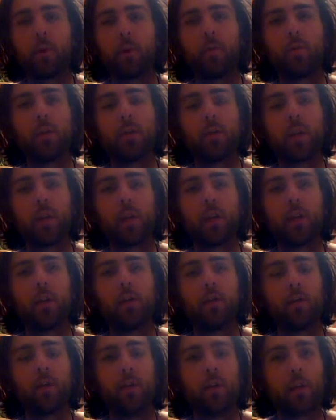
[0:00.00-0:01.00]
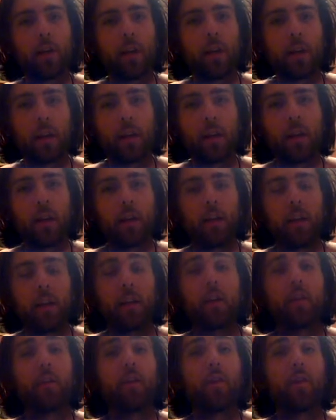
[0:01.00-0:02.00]
Which, in converting
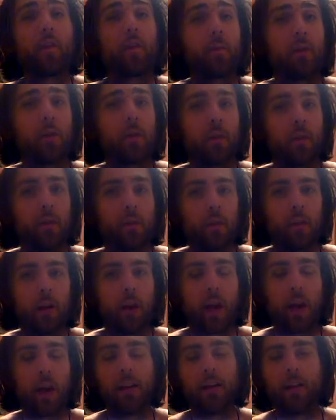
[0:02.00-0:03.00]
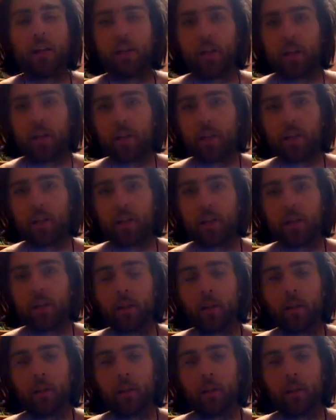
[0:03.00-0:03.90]
that thermal agitation